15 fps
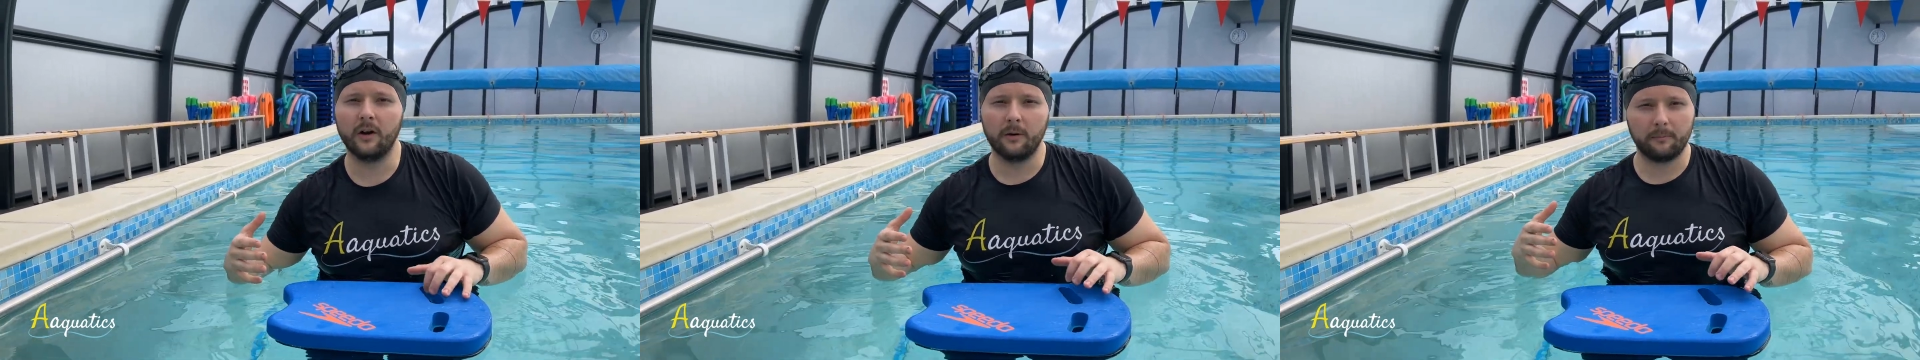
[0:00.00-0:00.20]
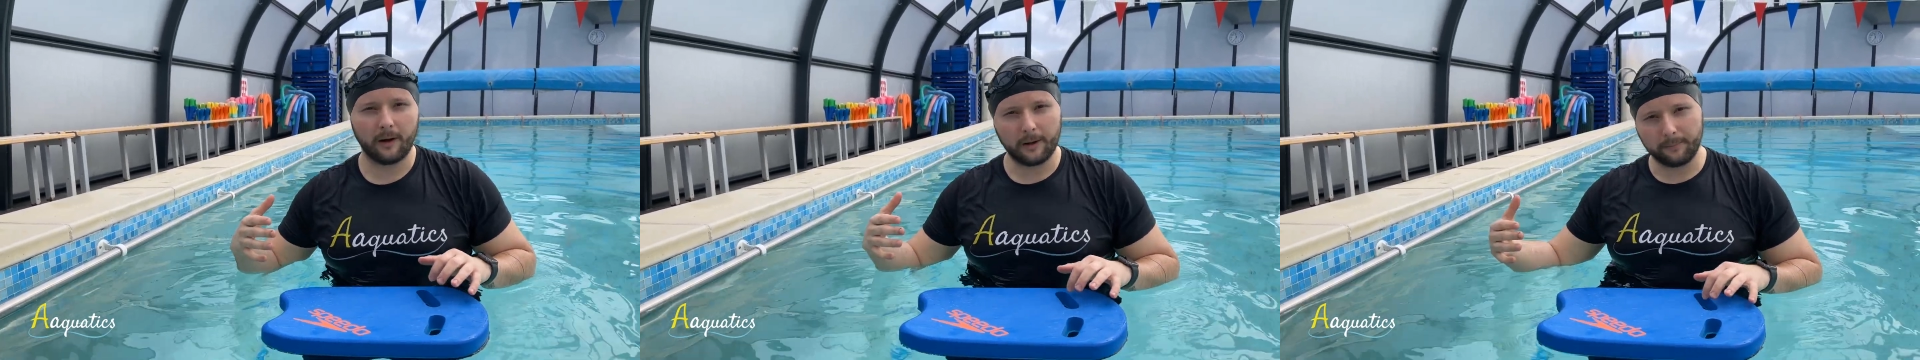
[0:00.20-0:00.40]

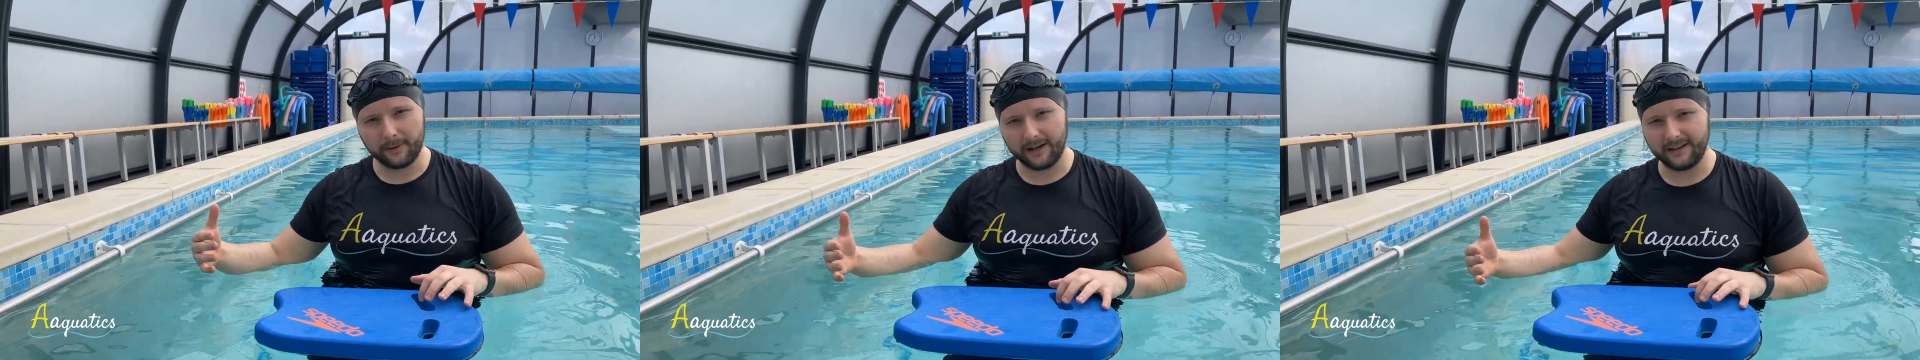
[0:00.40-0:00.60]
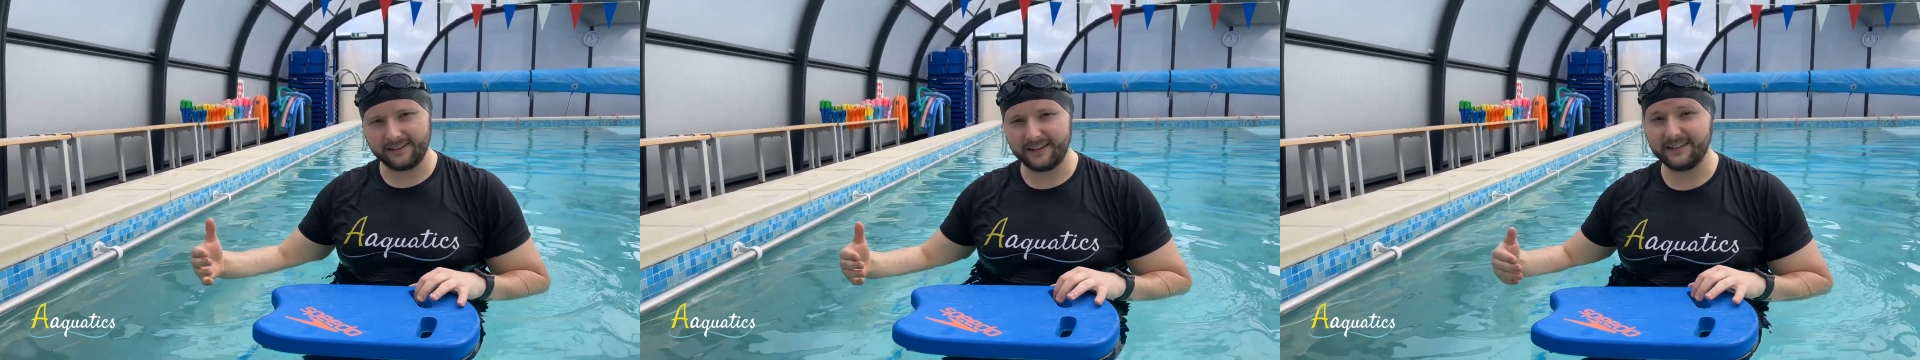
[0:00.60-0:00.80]
my
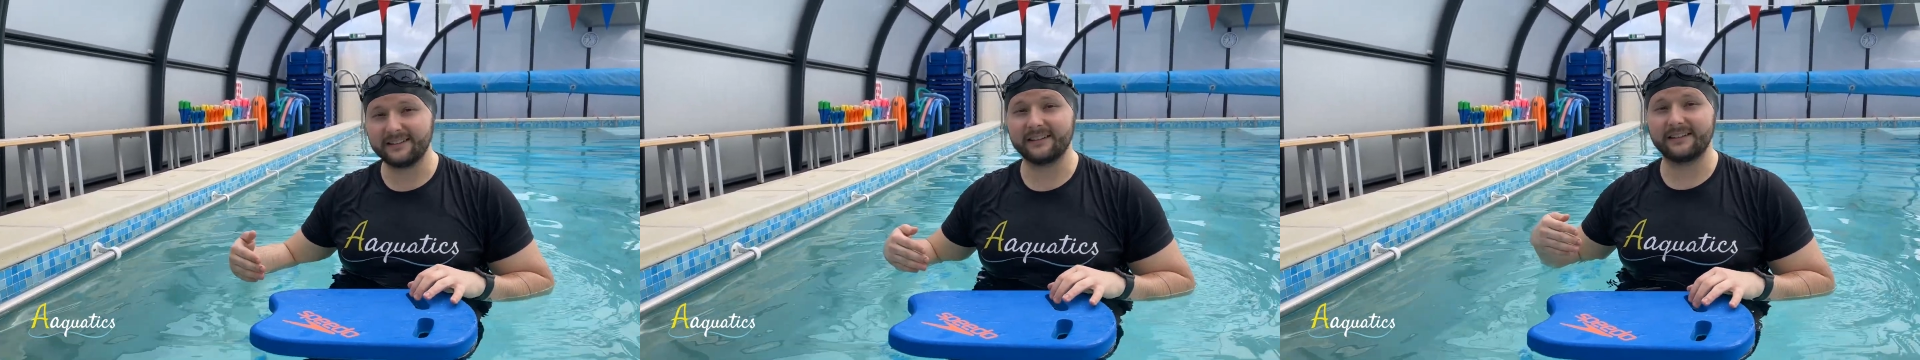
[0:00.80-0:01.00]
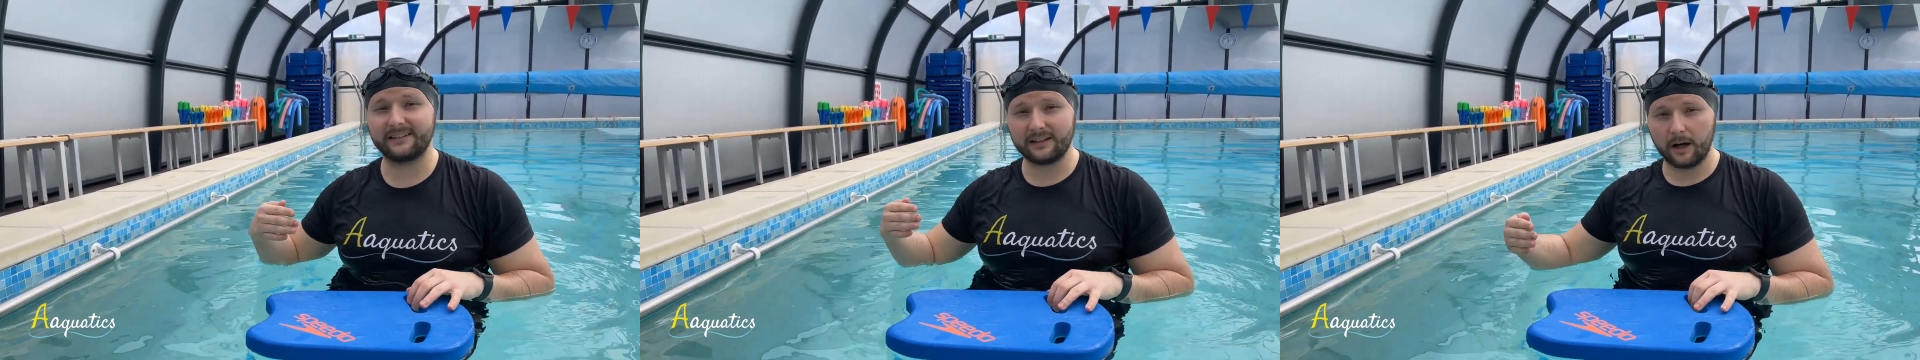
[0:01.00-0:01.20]
ability to
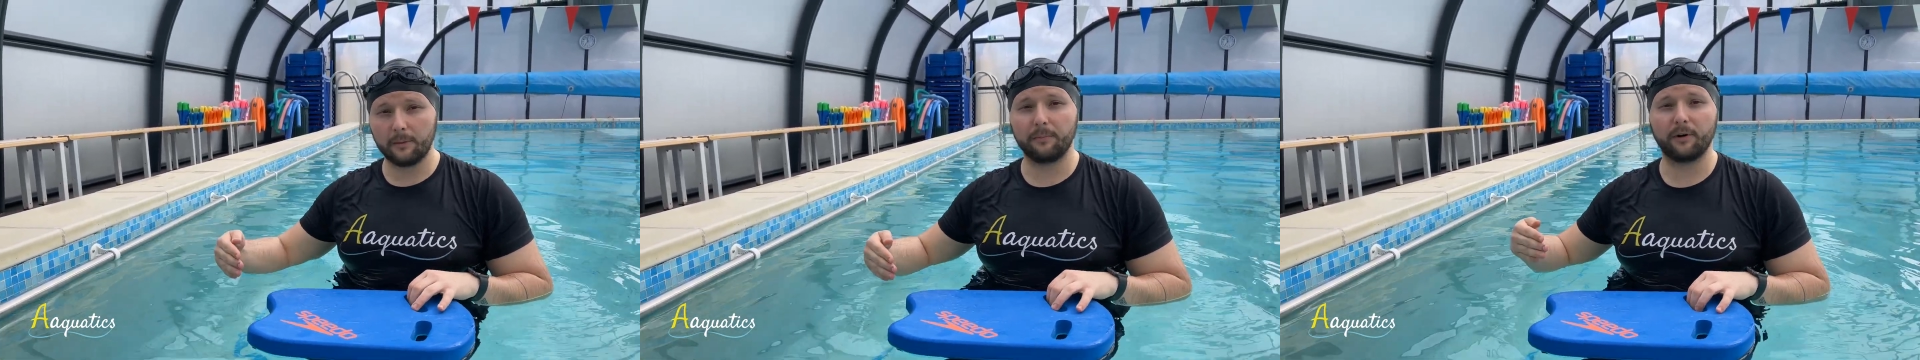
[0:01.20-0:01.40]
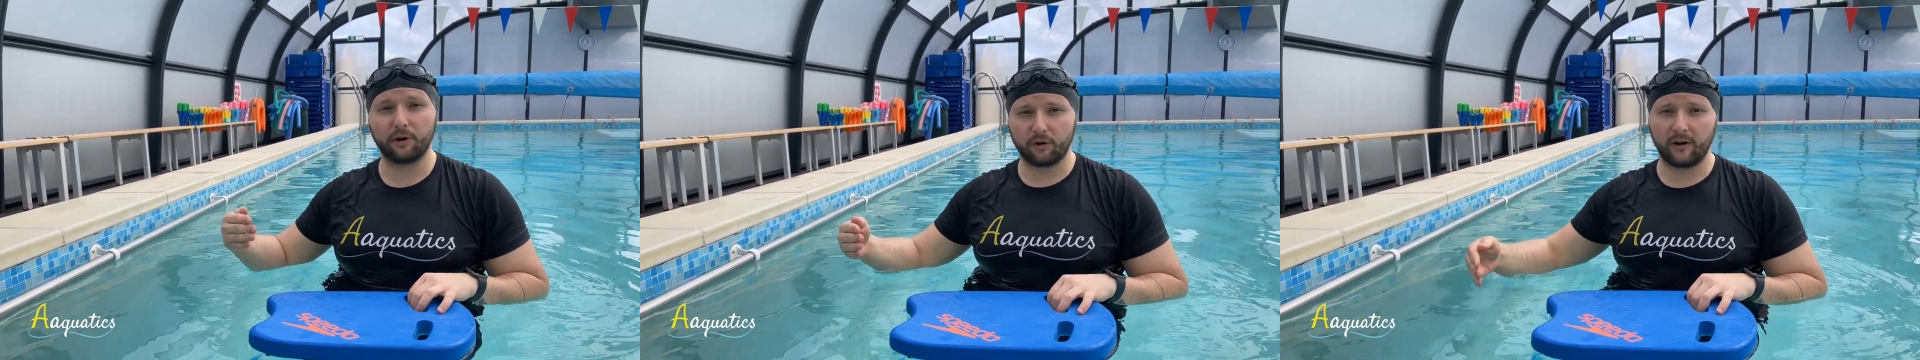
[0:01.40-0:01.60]
start
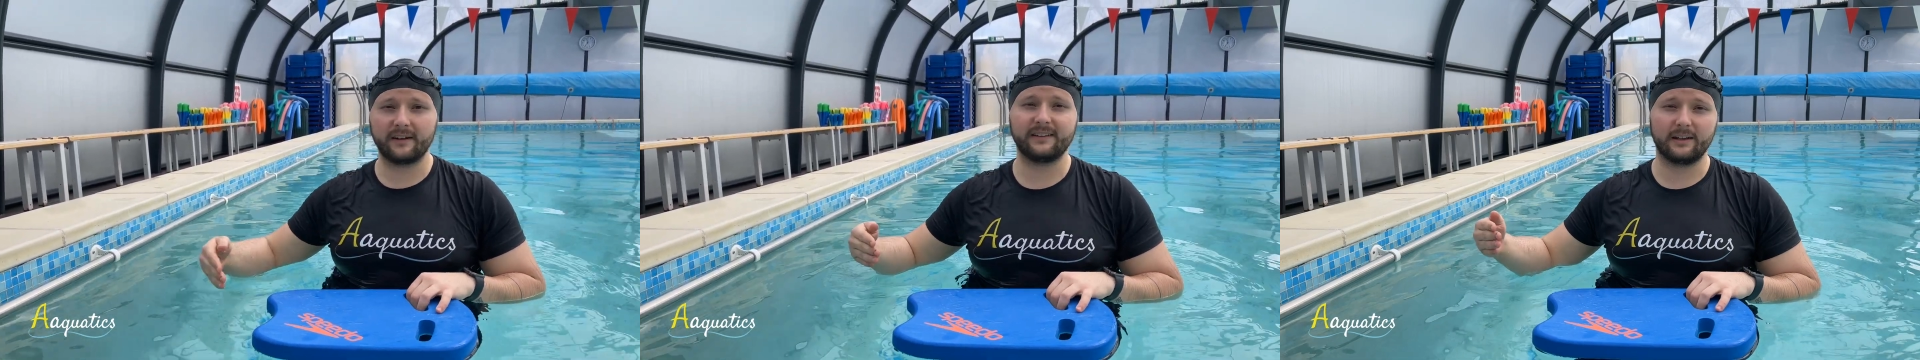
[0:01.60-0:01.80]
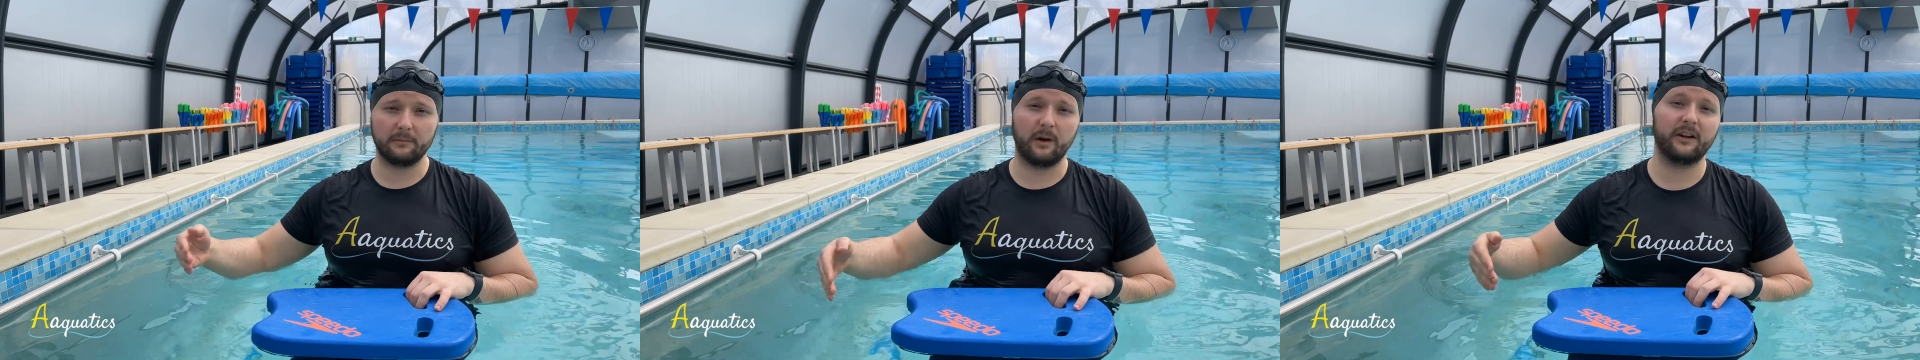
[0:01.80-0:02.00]

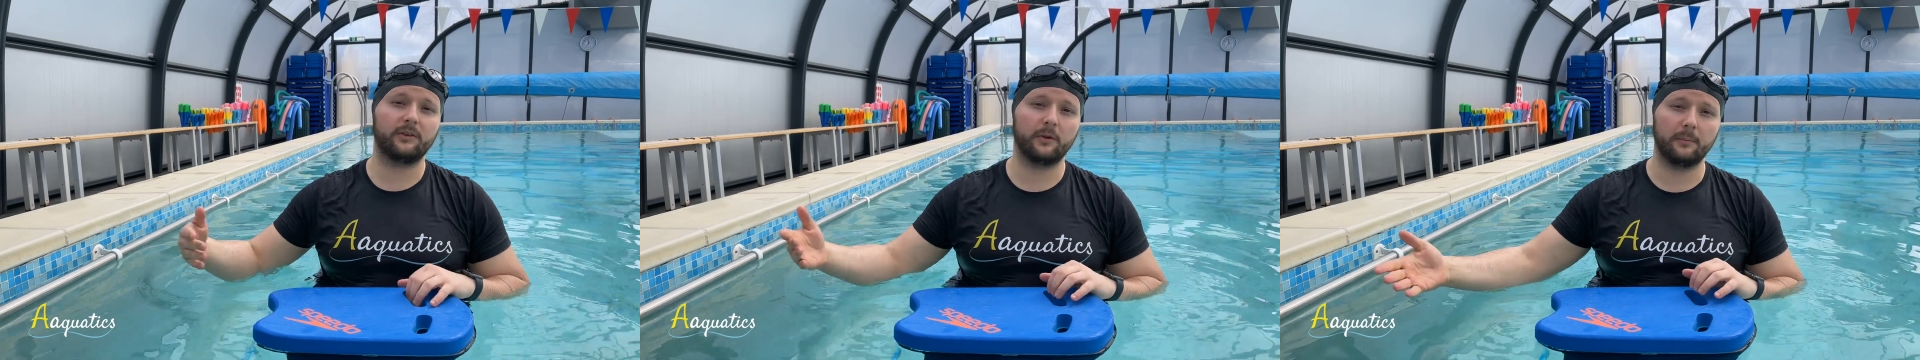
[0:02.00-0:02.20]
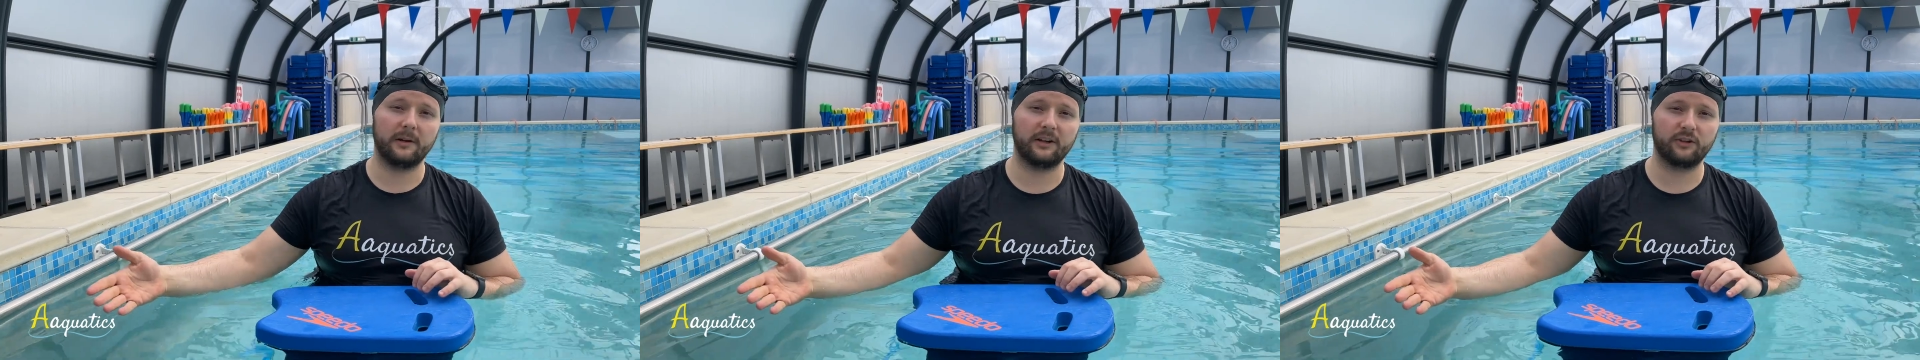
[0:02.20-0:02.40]
progressing my
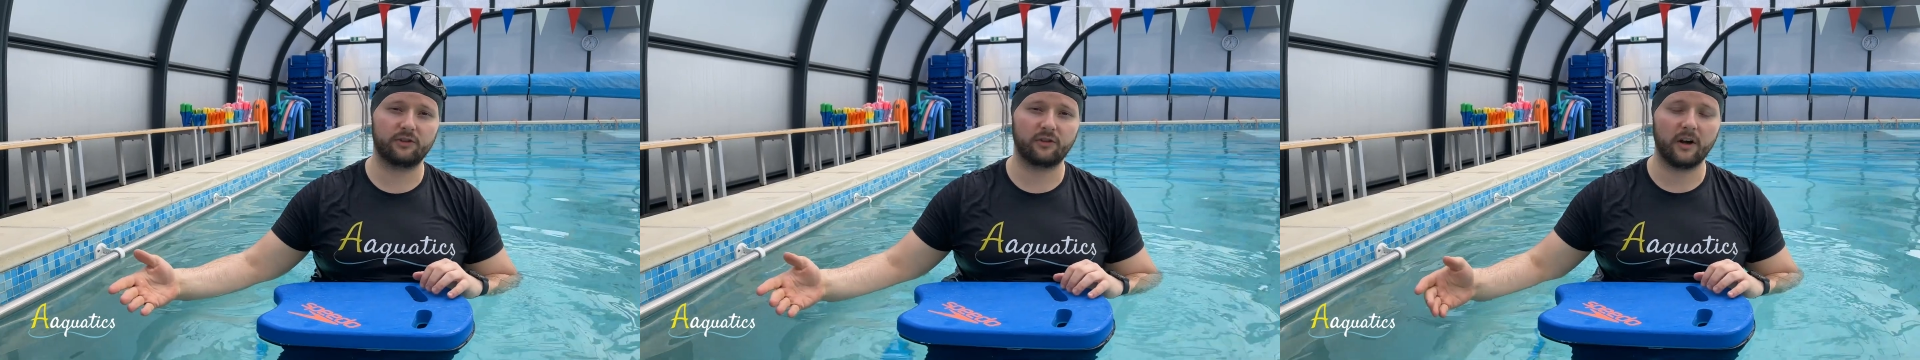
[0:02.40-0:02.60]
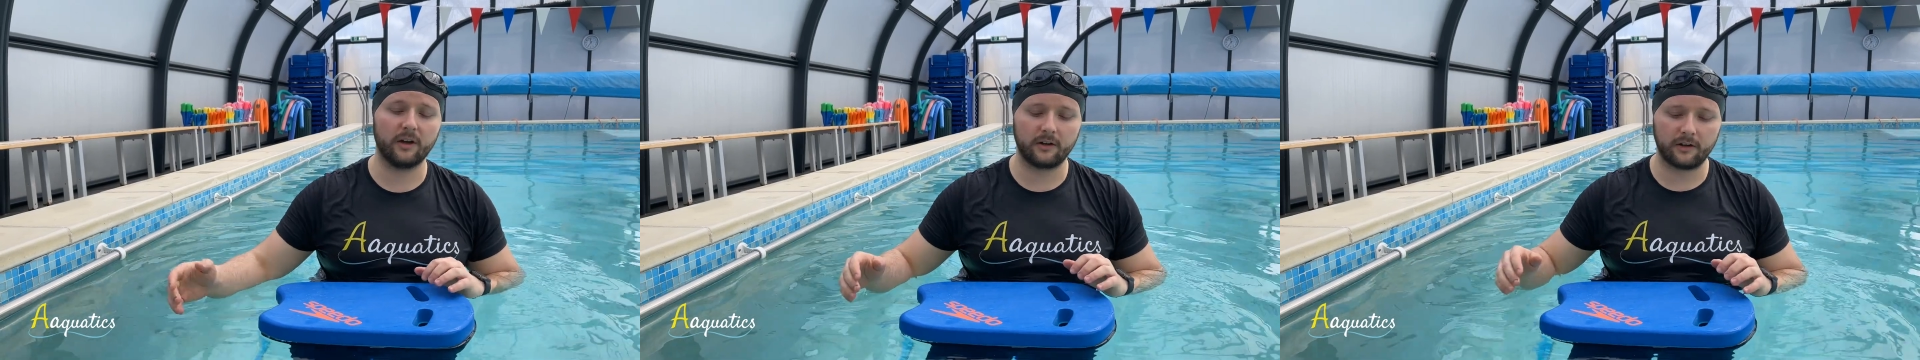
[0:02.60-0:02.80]
swimming stroke?